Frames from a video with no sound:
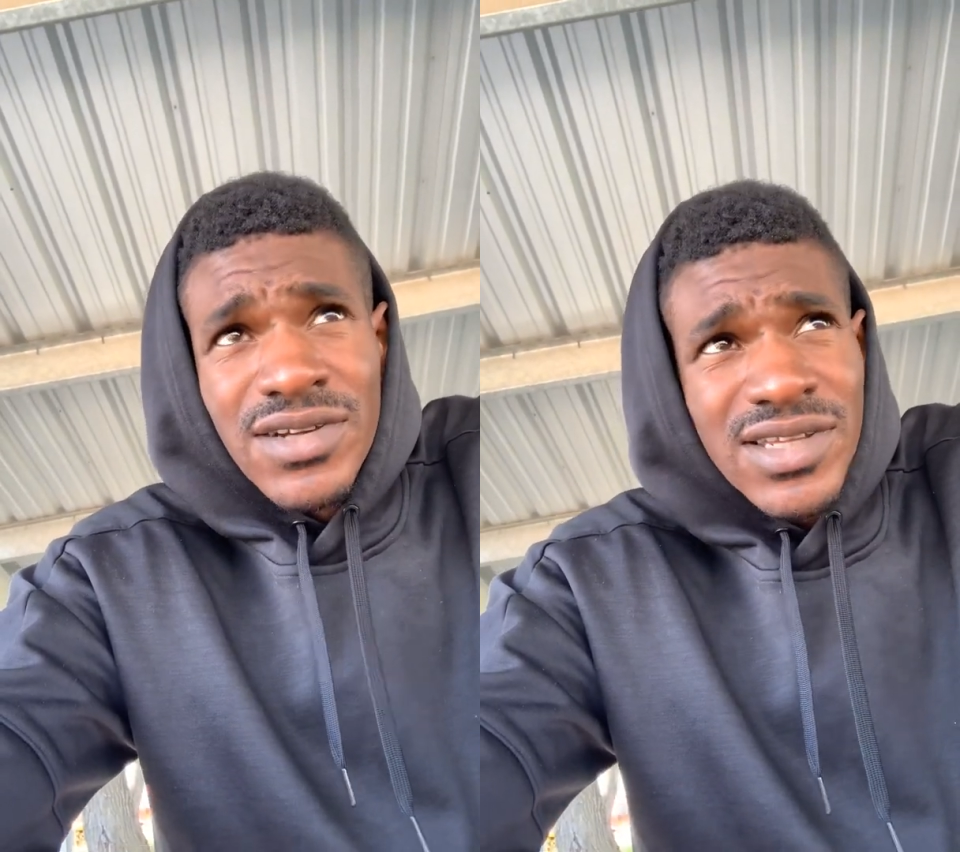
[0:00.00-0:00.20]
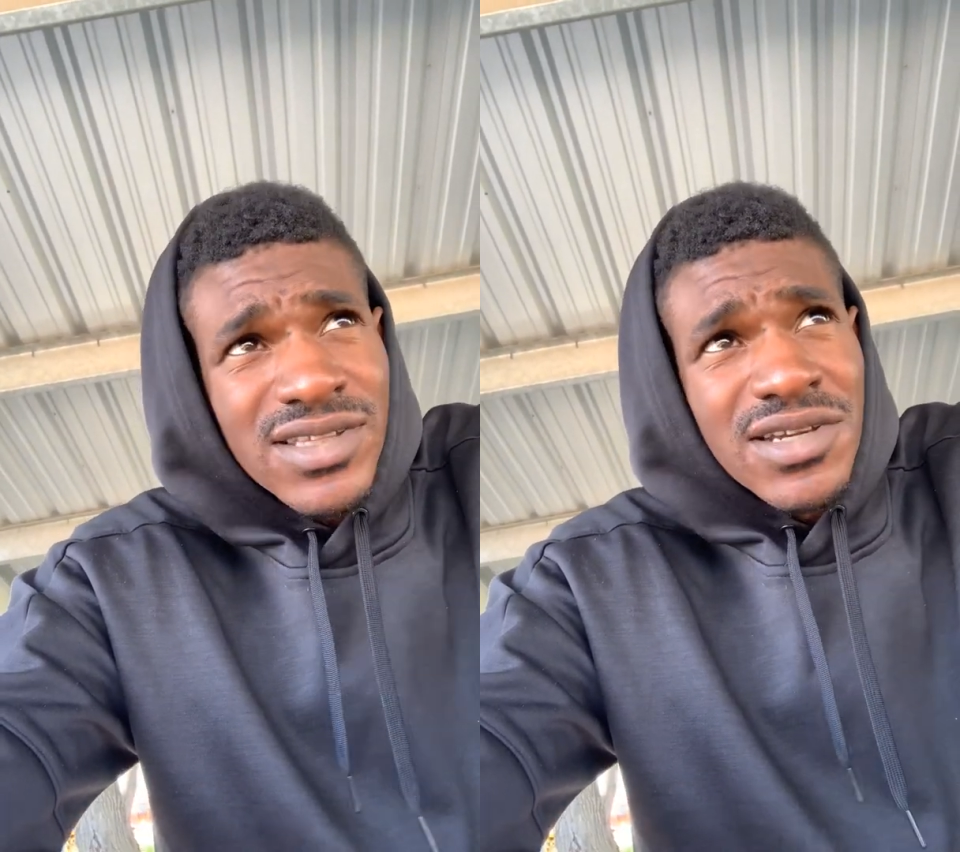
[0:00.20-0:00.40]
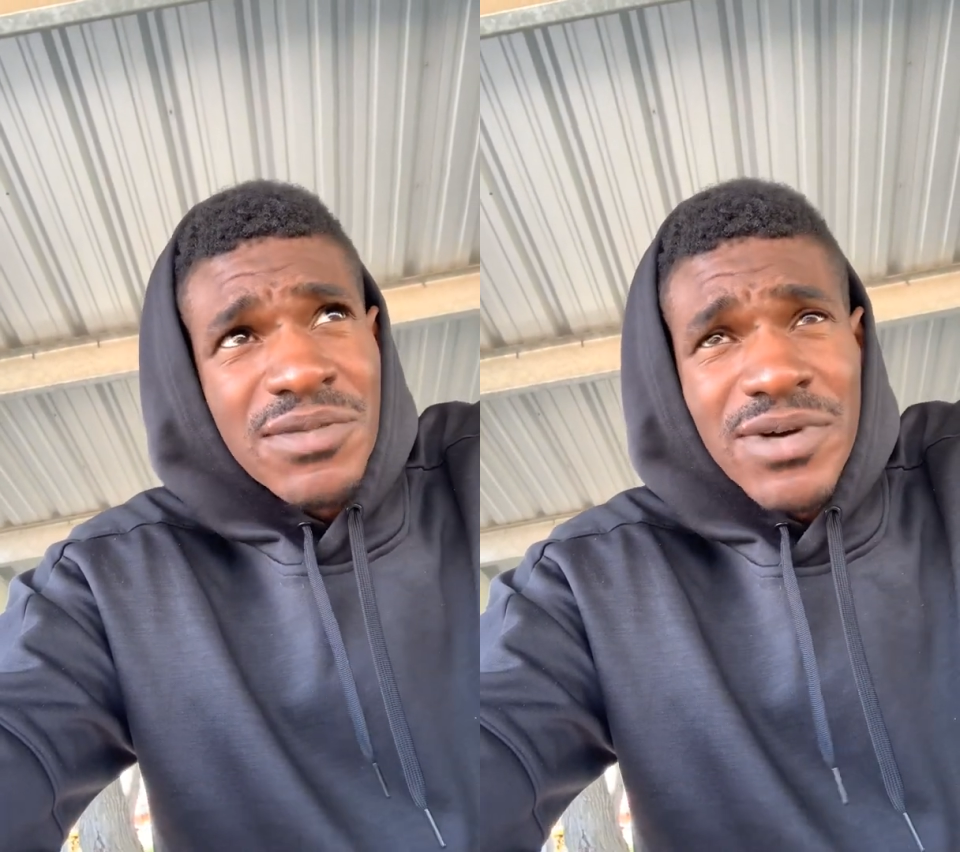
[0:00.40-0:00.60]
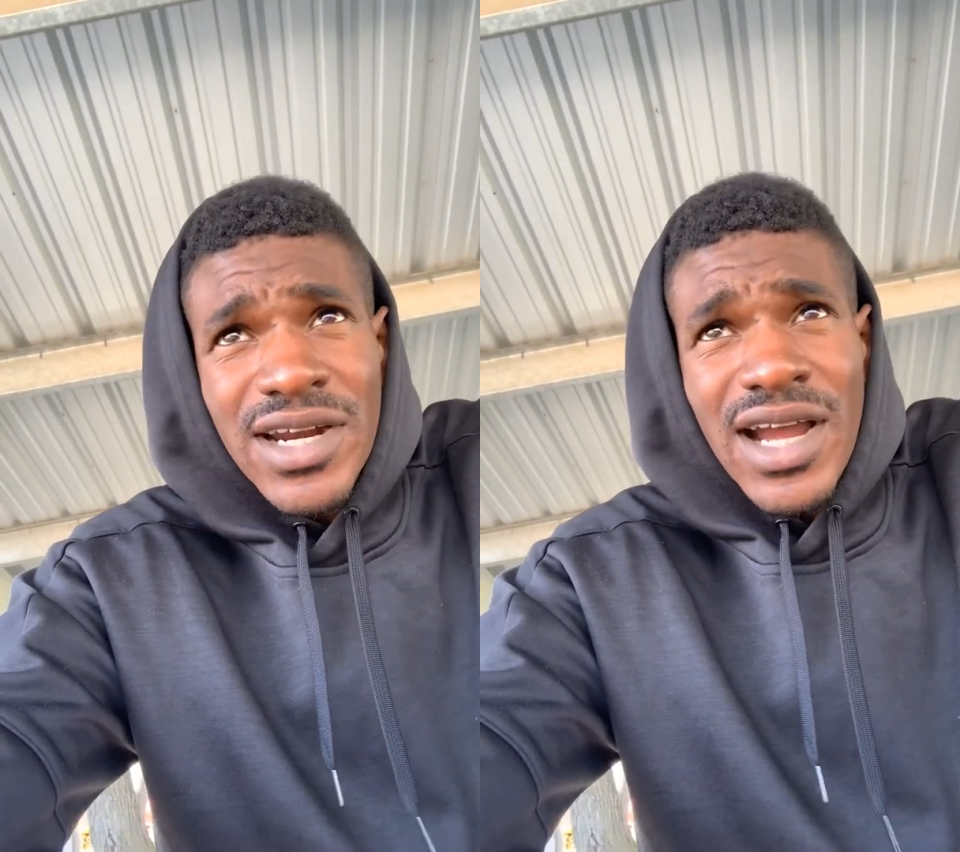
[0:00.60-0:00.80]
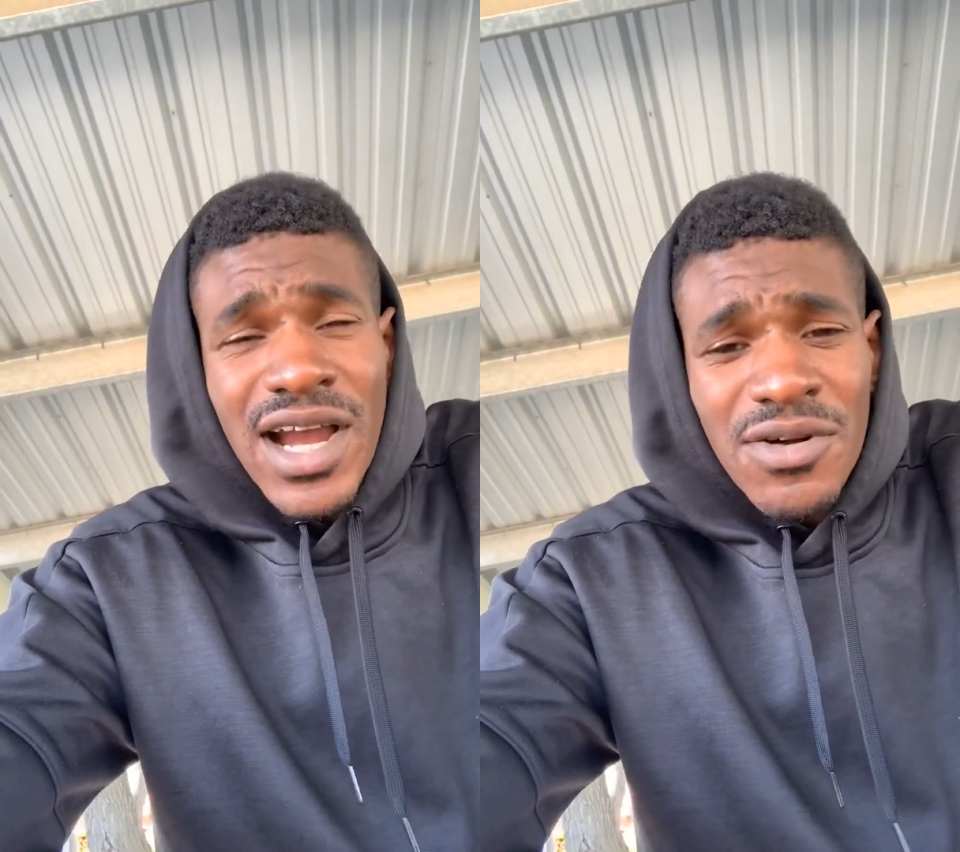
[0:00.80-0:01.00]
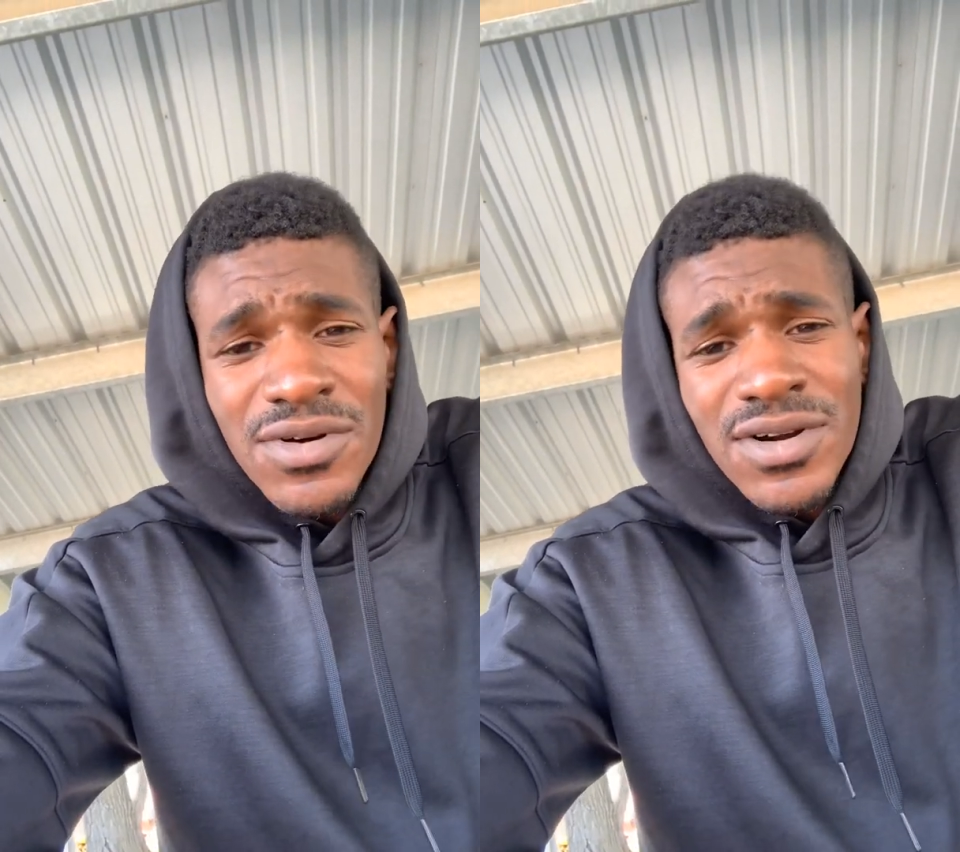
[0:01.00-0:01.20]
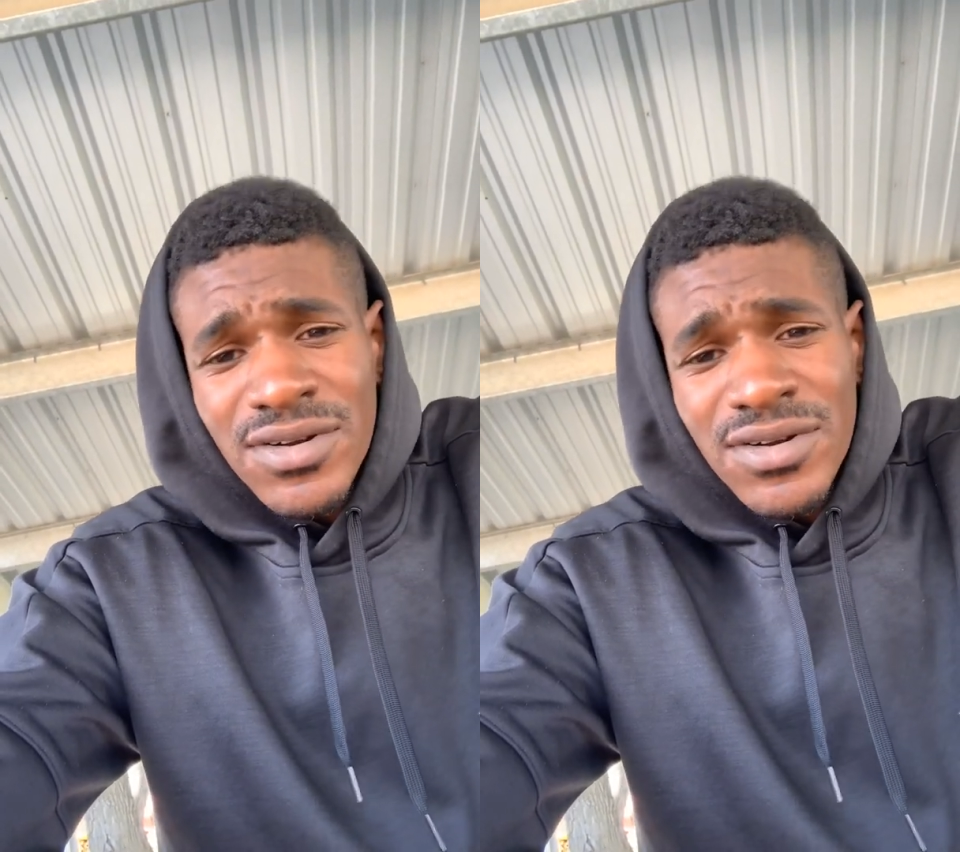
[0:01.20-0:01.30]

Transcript: get there about an hour